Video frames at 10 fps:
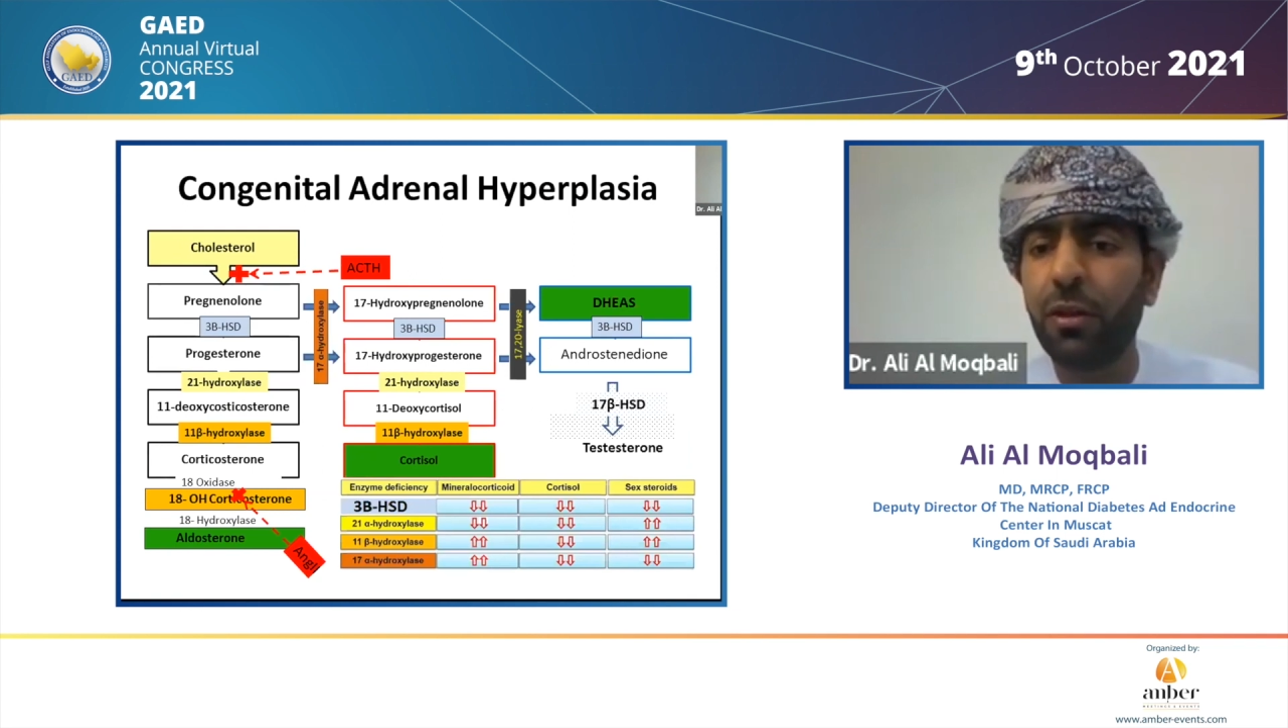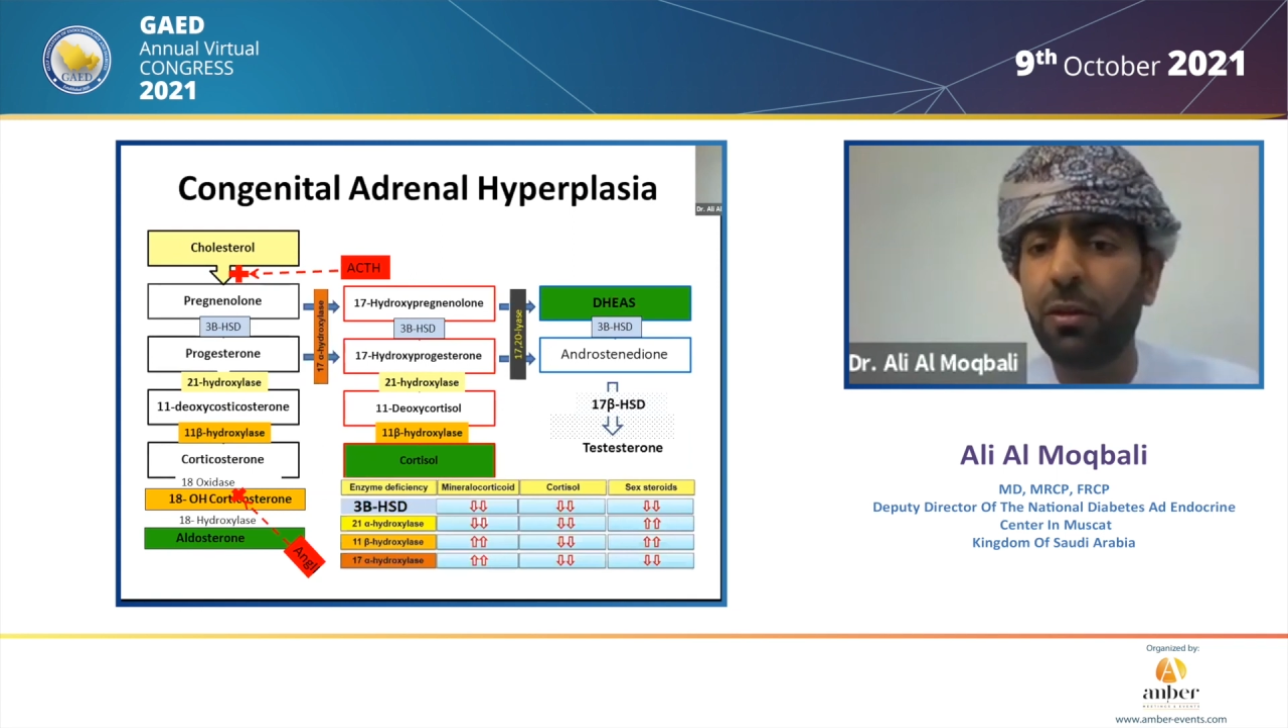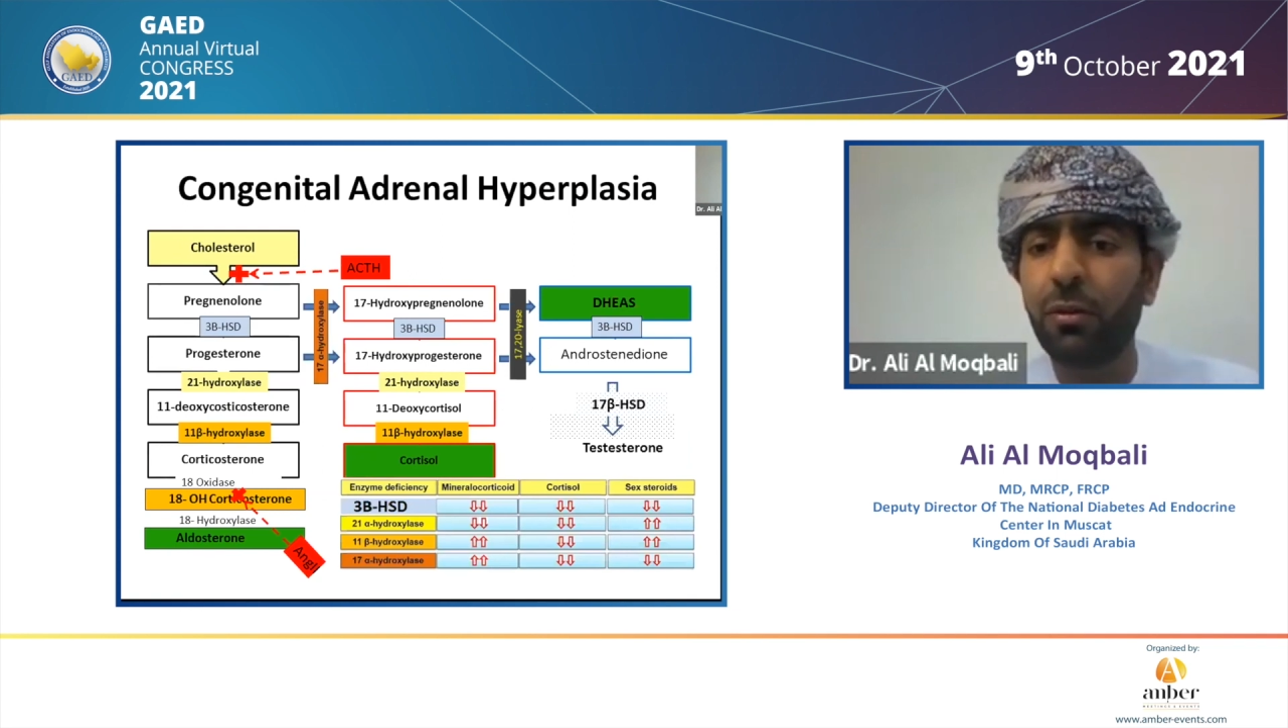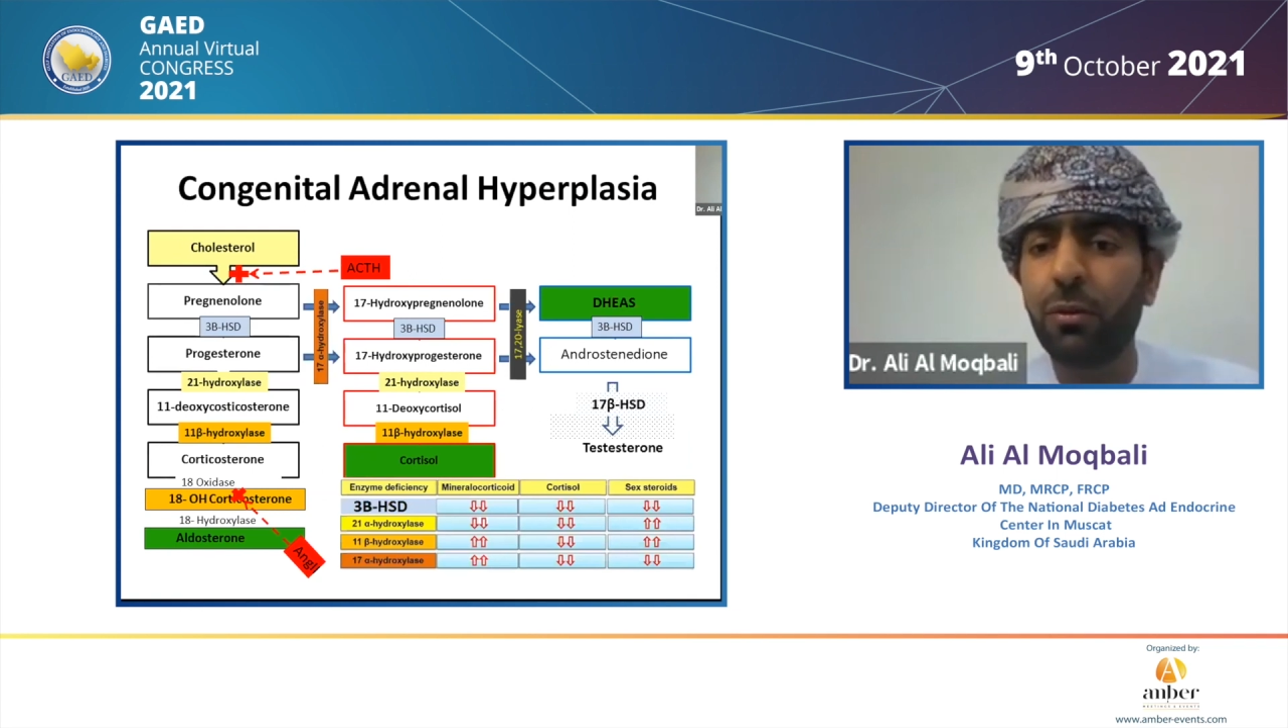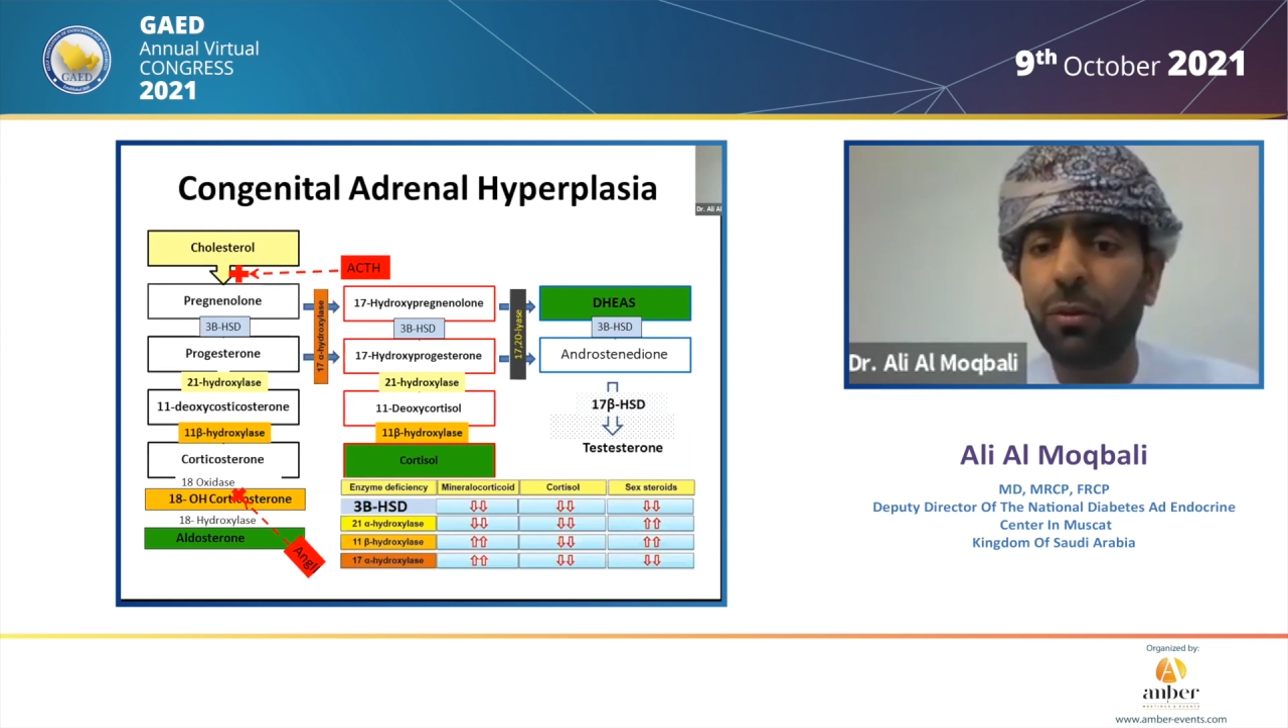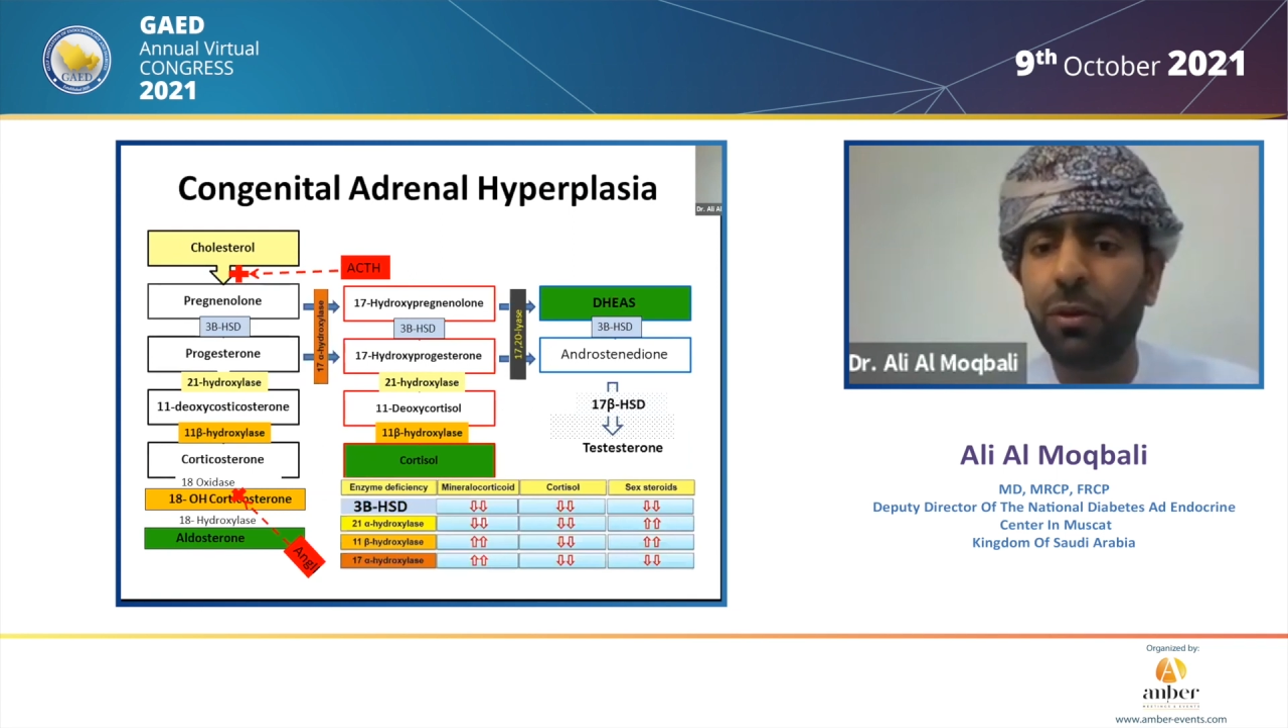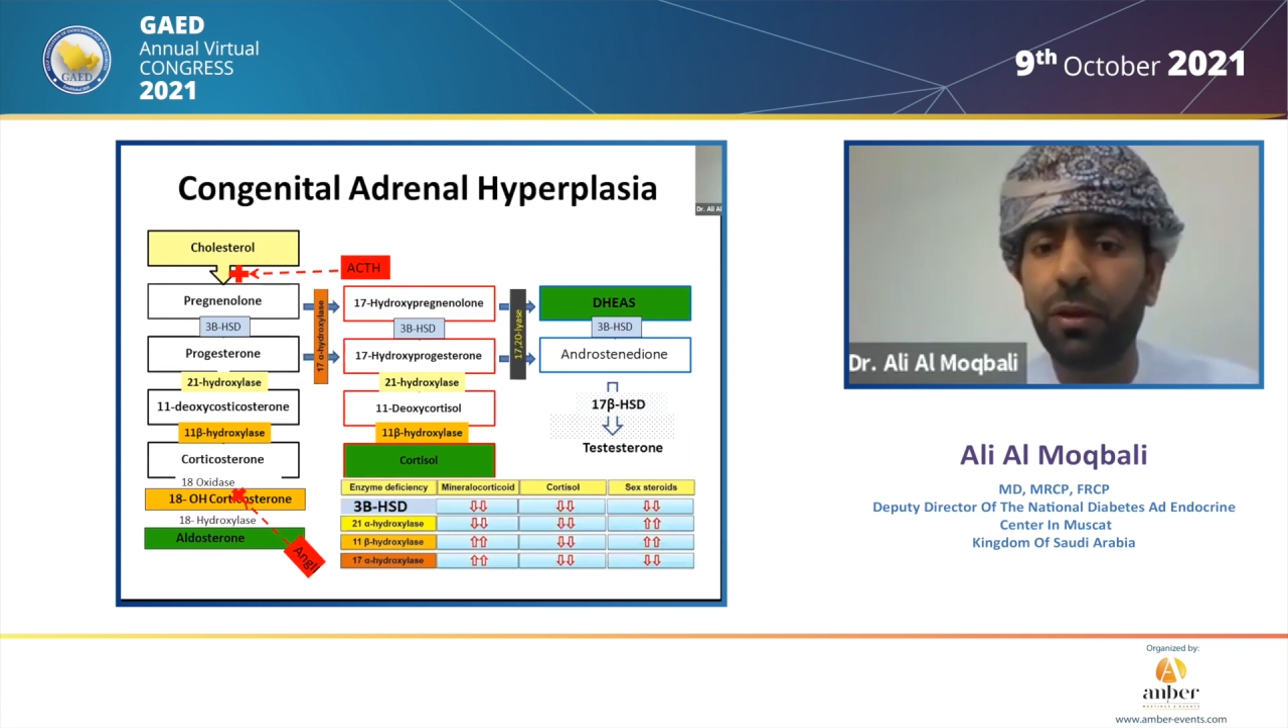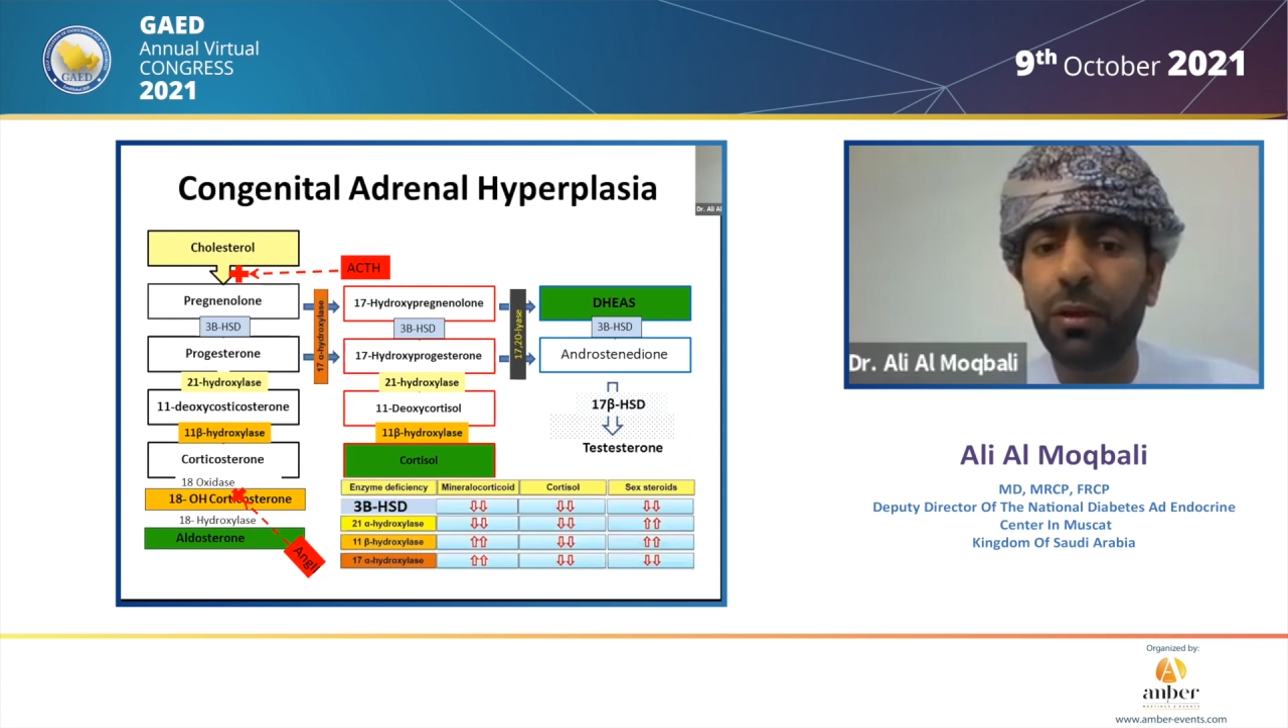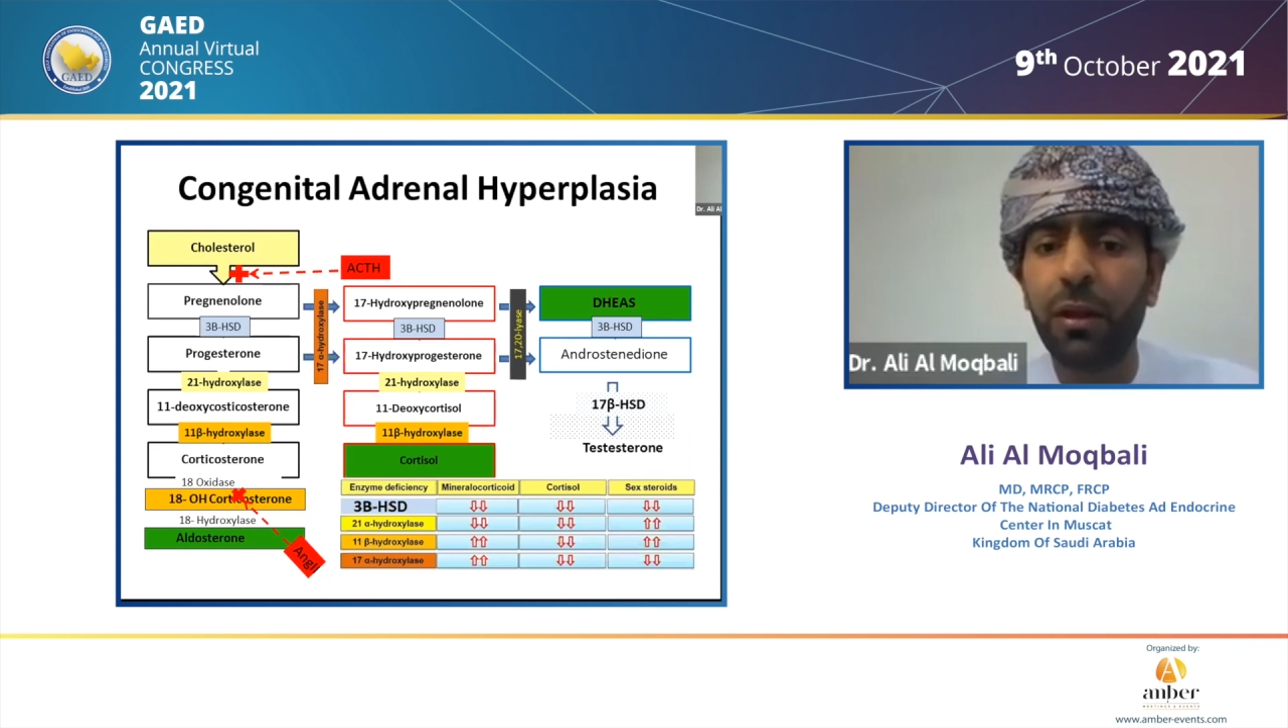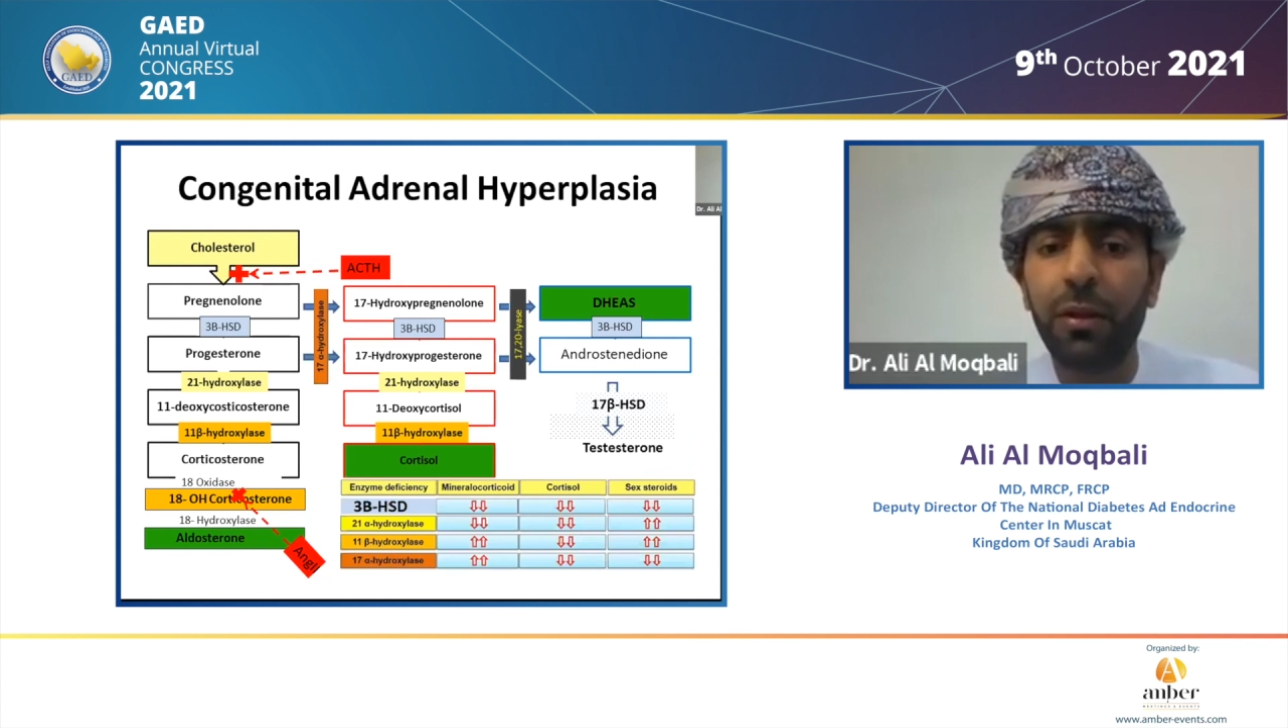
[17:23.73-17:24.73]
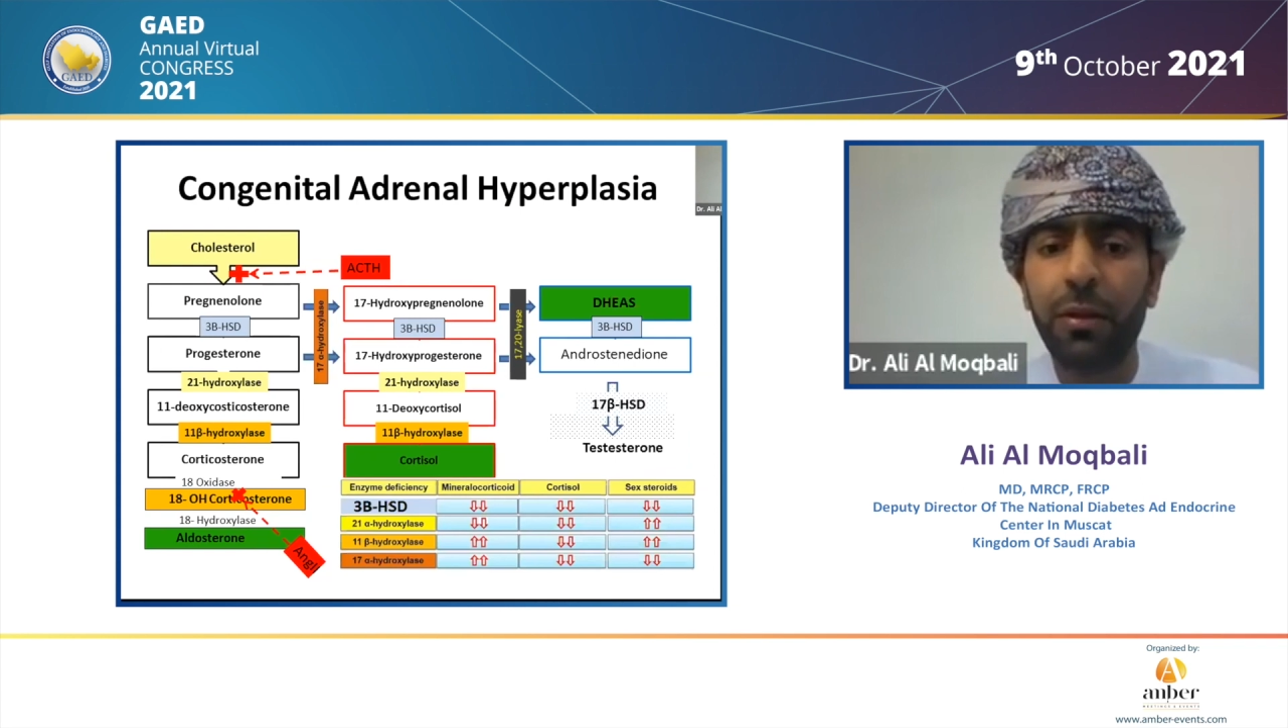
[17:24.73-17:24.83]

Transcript: including